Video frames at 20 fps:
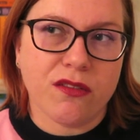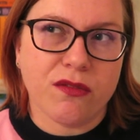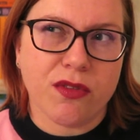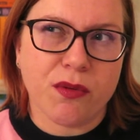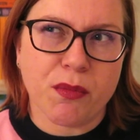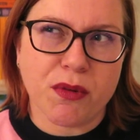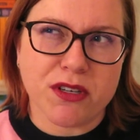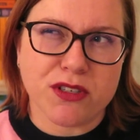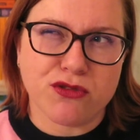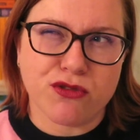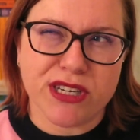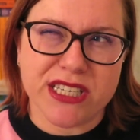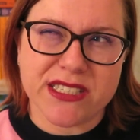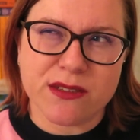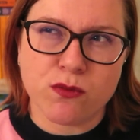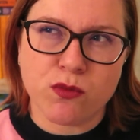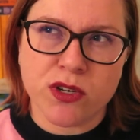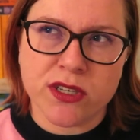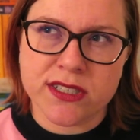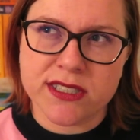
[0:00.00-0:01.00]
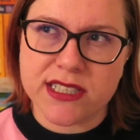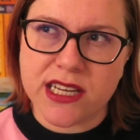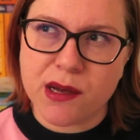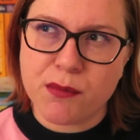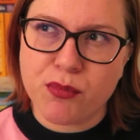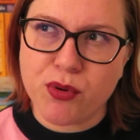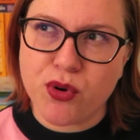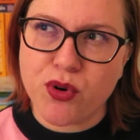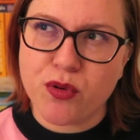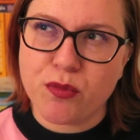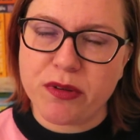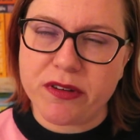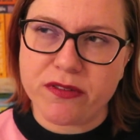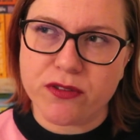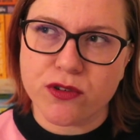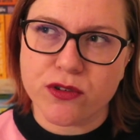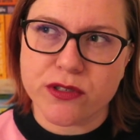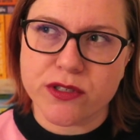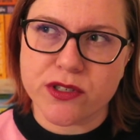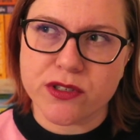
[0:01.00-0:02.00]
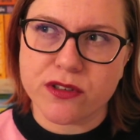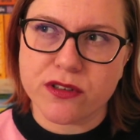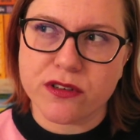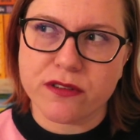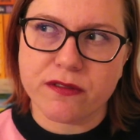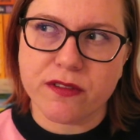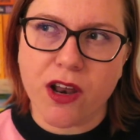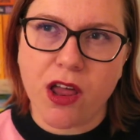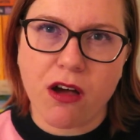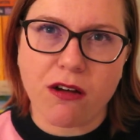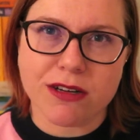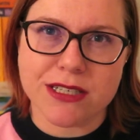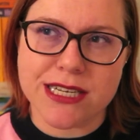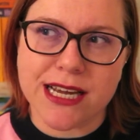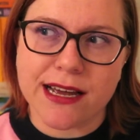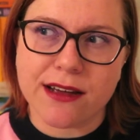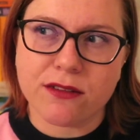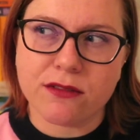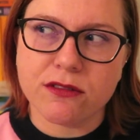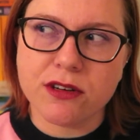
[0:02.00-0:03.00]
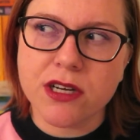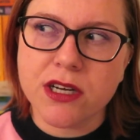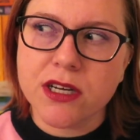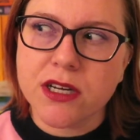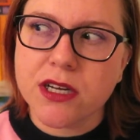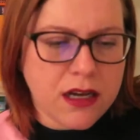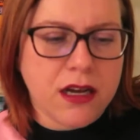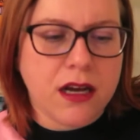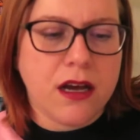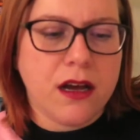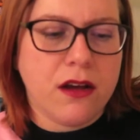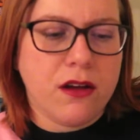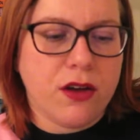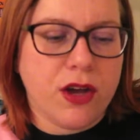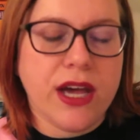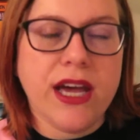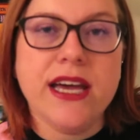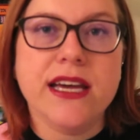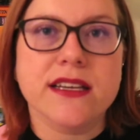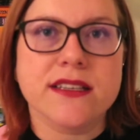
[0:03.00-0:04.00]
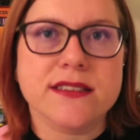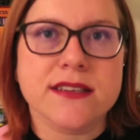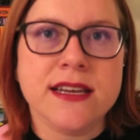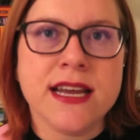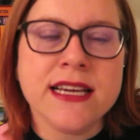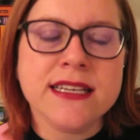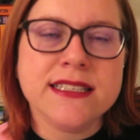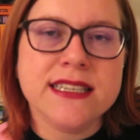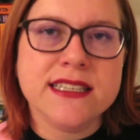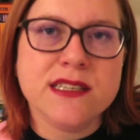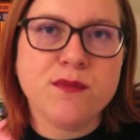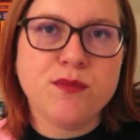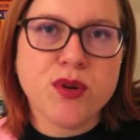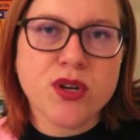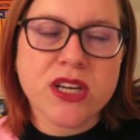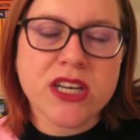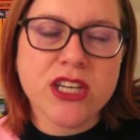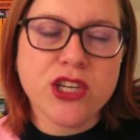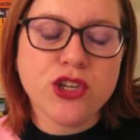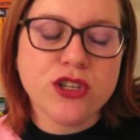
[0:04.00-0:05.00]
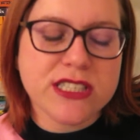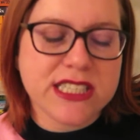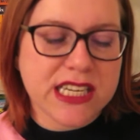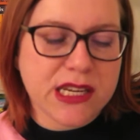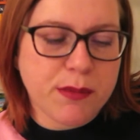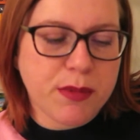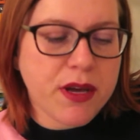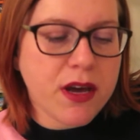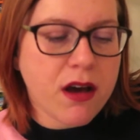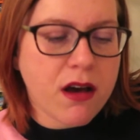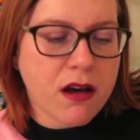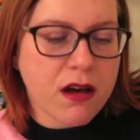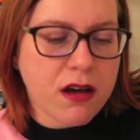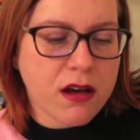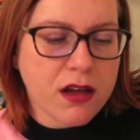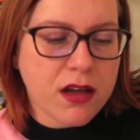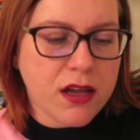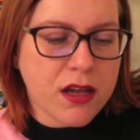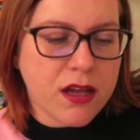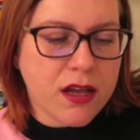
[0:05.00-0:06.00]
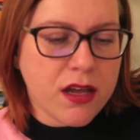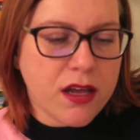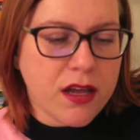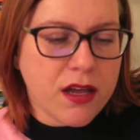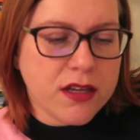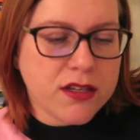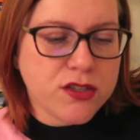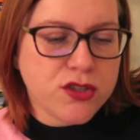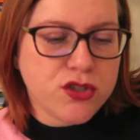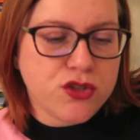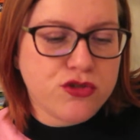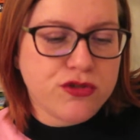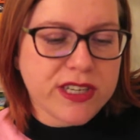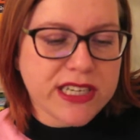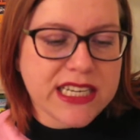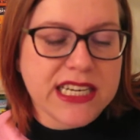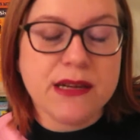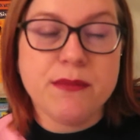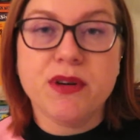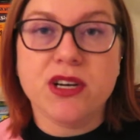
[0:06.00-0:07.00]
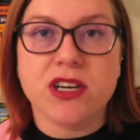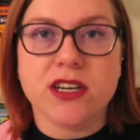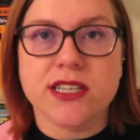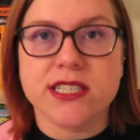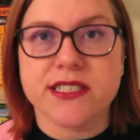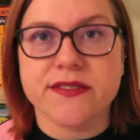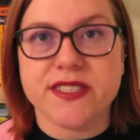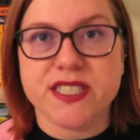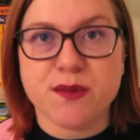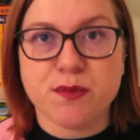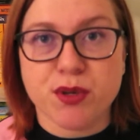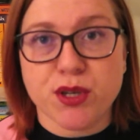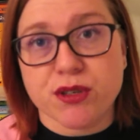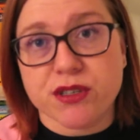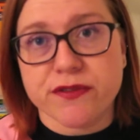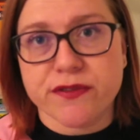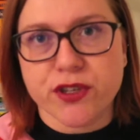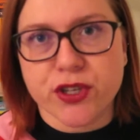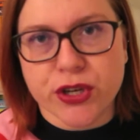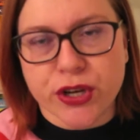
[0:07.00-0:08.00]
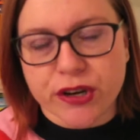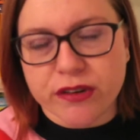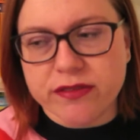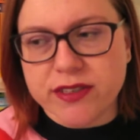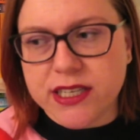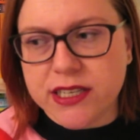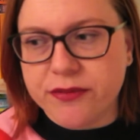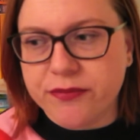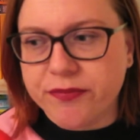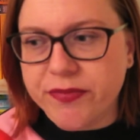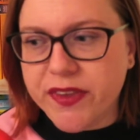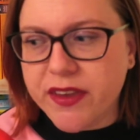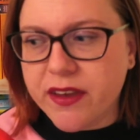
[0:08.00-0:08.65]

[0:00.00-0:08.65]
the most recent ones that I bought before sort of lockdown. Okay, so next is a book in your TBR strictly because of its beautiful cover.